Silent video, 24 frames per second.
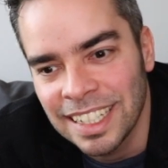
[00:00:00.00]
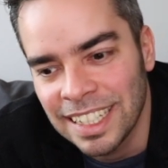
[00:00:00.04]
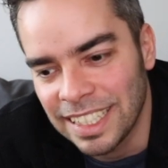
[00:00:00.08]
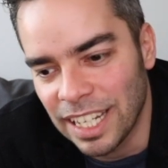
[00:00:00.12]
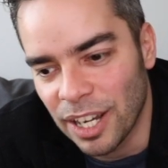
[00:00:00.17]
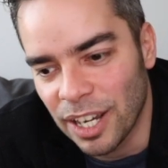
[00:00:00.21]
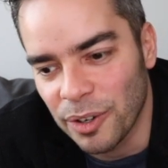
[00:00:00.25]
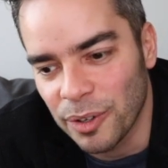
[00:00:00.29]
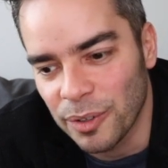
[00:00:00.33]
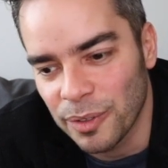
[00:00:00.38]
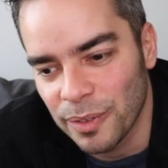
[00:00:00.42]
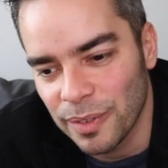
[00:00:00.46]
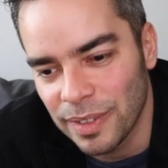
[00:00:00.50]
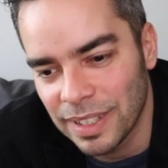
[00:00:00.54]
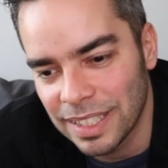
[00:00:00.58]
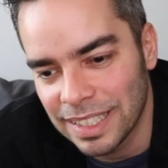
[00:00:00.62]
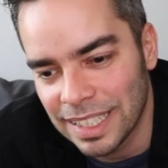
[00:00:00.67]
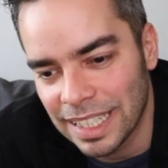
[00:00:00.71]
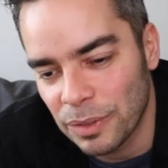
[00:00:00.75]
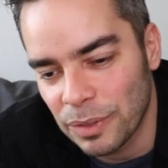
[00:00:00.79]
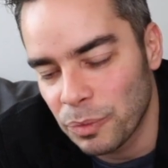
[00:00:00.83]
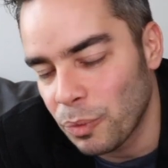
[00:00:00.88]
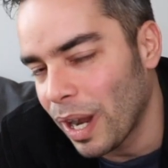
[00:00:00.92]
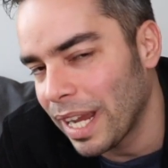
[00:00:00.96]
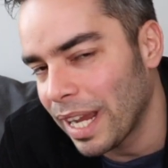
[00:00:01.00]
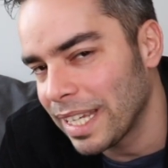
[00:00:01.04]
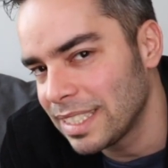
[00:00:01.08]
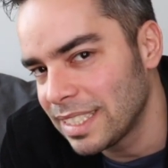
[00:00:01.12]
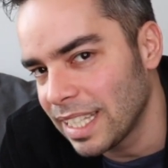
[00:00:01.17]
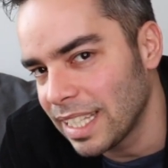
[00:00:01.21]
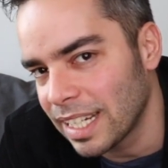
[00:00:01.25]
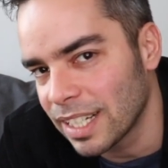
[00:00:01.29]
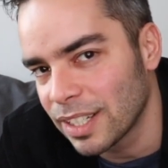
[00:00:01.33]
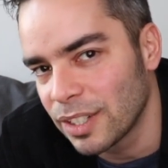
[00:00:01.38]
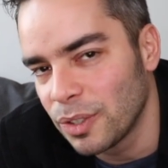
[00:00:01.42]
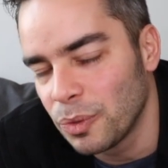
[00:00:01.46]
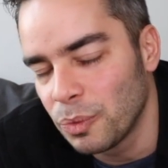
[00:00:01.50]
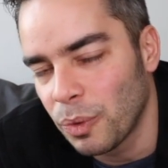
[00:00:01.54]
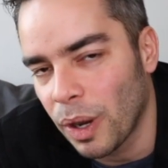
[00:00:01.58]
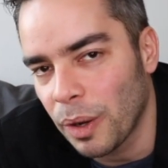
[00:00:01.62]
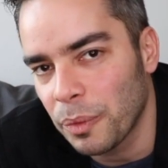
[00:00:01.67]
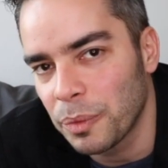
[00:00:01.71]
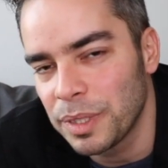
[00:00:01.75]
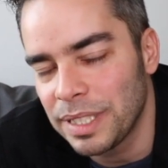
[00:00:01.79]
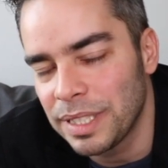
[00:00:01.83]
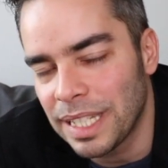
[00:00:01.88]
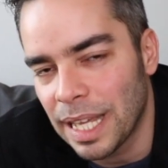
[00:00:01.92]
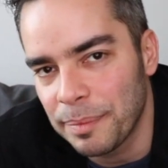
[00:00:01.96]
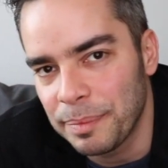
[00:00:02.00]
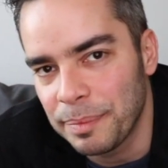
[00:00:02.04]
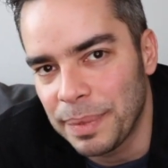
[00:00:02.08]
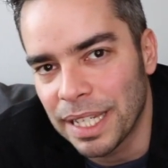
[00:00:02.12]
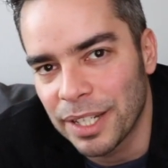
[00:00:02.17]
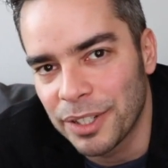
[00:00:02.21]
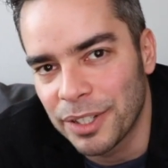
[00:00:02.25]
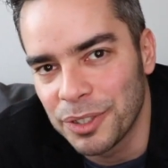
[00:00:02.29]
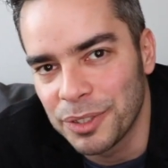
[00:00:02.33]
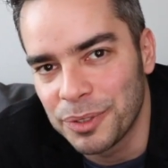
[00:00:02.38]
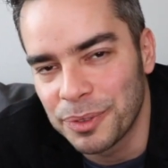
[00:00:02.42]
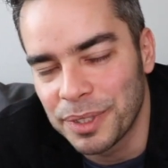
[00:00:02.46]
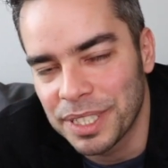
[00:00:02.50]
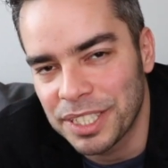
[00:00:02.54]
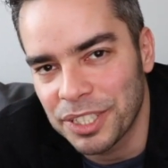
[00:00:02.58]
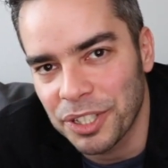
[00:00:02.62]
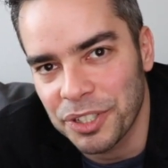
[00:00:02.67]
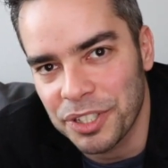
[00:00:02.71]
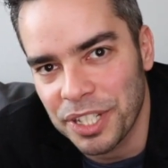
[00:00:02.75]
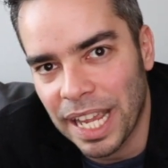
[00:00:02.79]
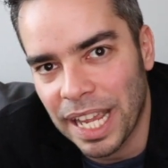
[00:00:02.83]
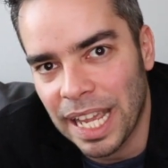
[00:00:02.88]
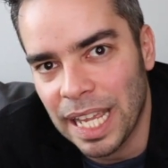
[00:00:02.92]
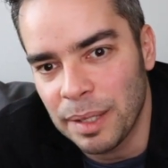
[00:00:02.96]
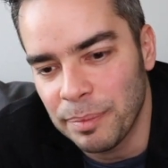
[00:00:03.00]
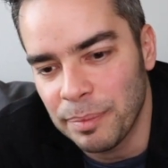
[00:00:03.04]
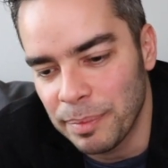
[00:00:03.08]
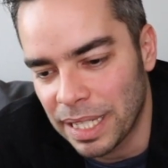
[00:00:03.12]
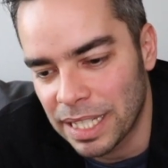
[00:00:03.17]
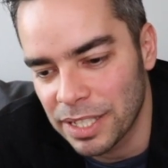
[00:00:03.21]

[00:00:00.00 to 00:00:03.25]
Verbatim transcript: Now, why is that? A, why would that be a good research aim?